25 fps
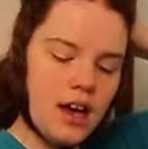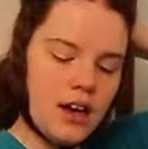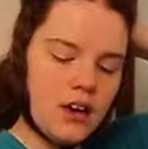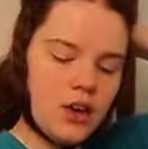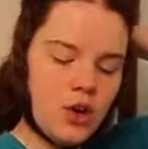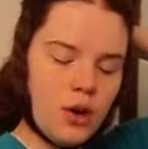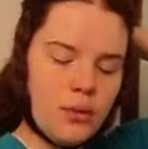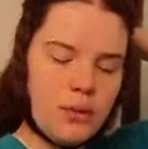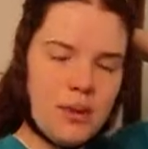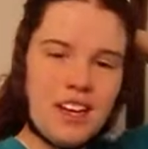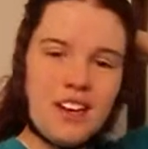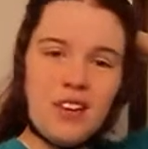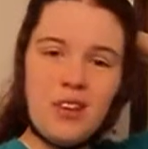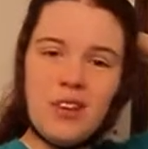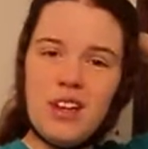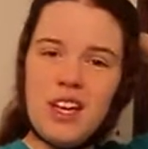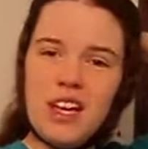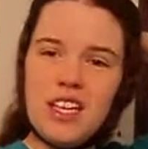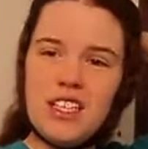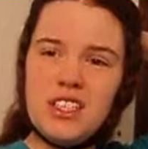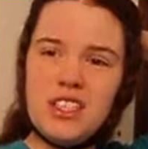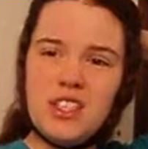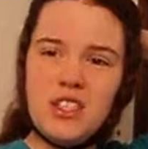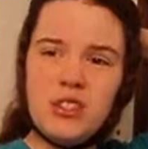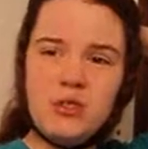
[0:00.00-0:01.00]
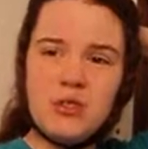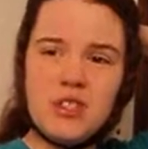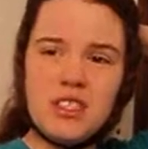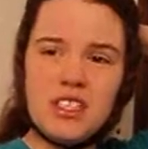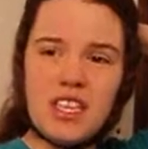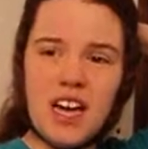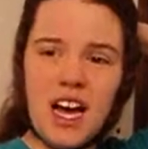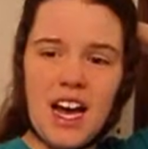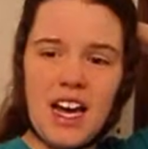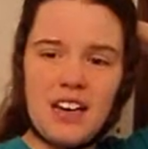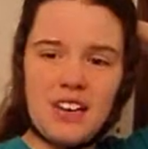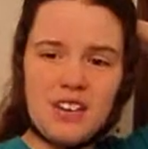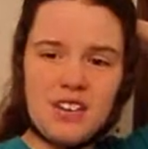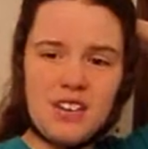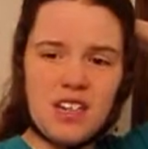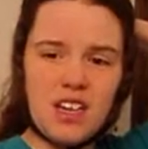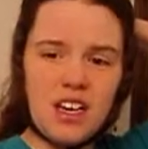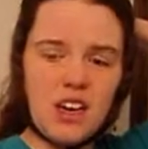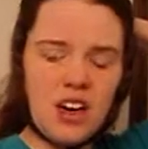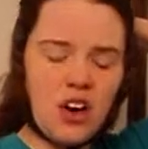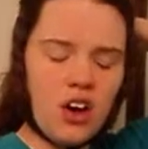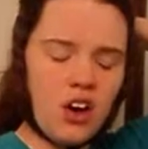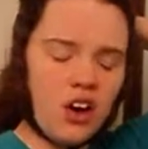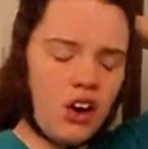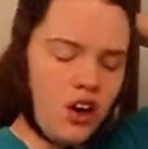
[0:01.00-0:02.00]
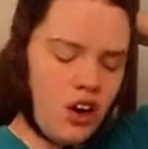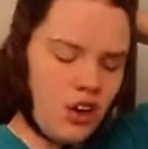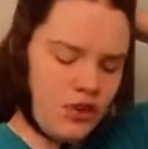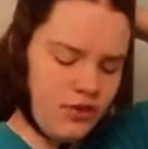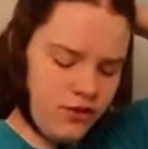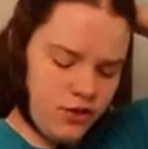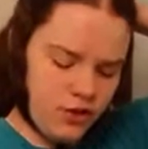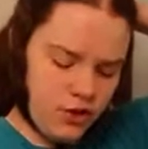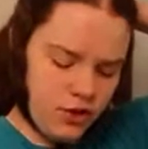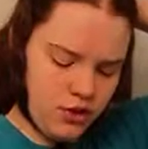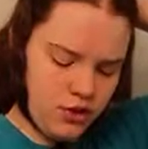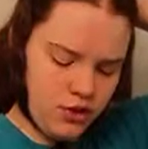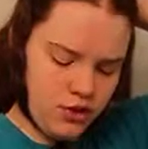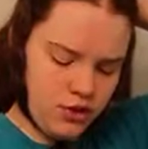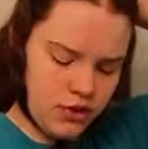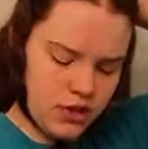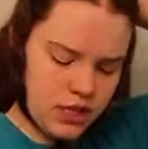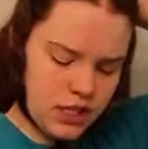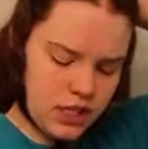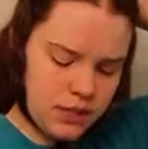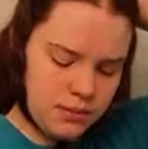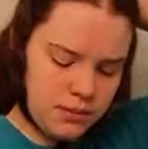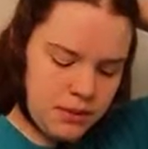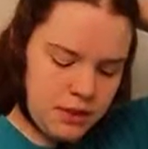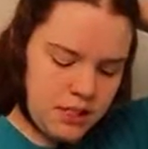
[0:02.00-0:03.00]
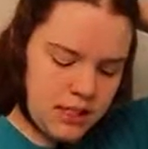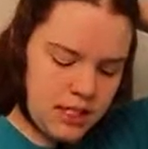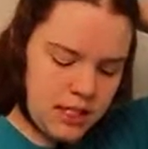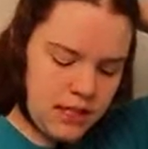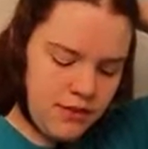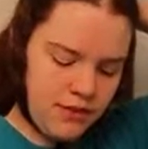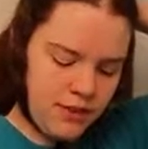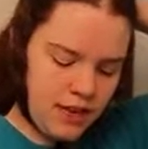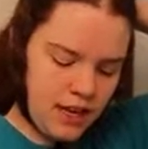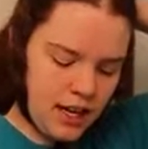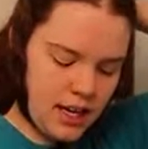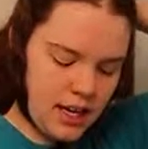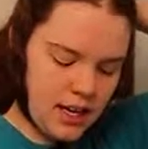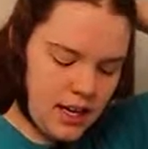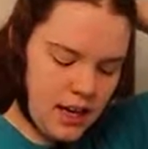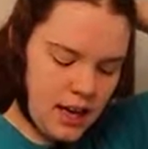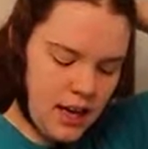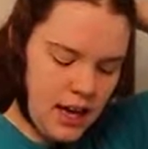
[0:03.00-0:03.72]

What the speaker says: Normally I don't like to do styles that call for specific